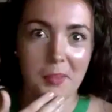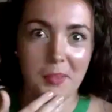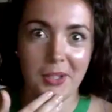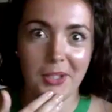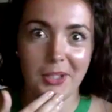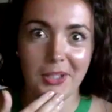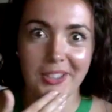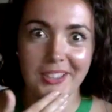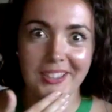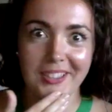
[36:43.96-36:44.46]

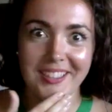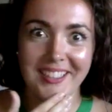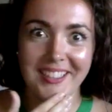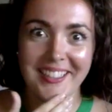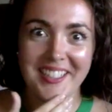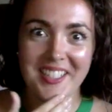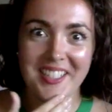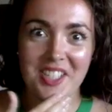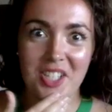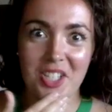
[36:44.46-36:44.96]
your
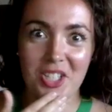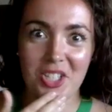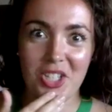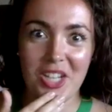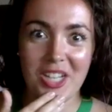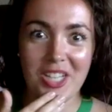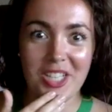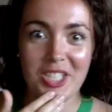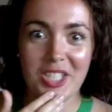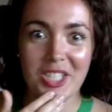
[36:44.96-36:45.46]

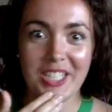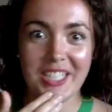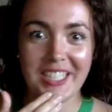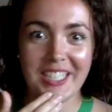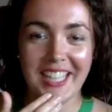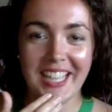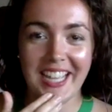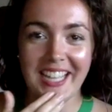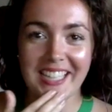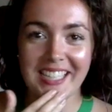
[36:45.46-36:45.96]
suggestion.
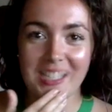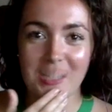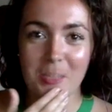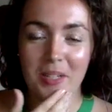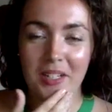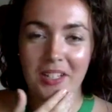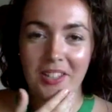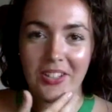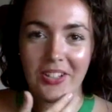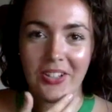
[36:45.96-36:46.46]
Yeah, it's
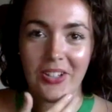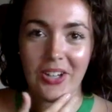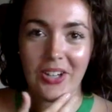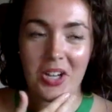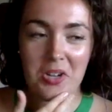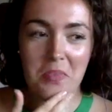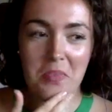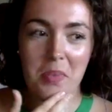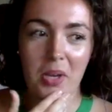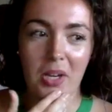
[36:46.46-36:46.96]
been in the
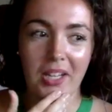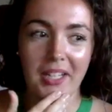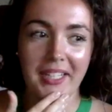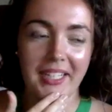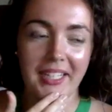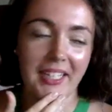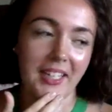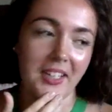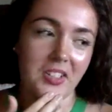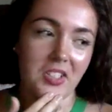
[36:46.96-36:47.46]
crock pot,
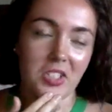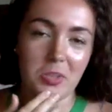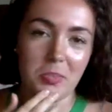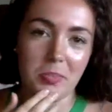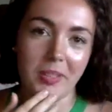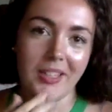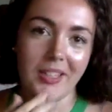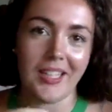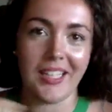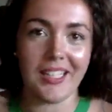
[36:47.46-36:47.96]
and I've just
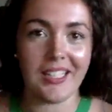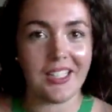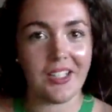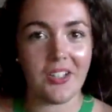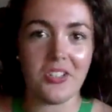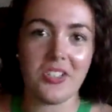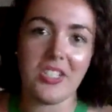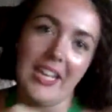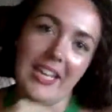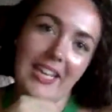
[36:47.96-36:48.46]
been like,
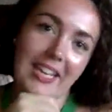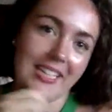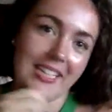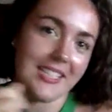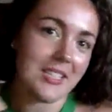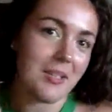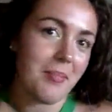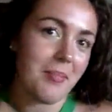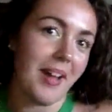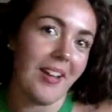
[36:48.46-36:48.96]
taking
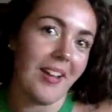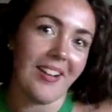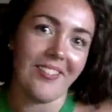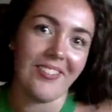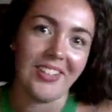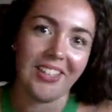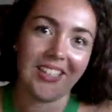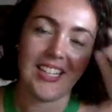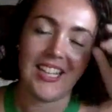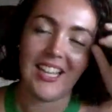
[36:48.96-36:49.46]
some out
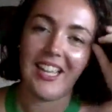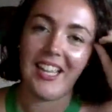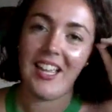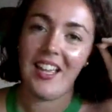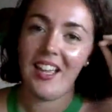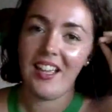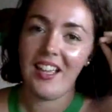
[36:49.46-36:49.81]
every day.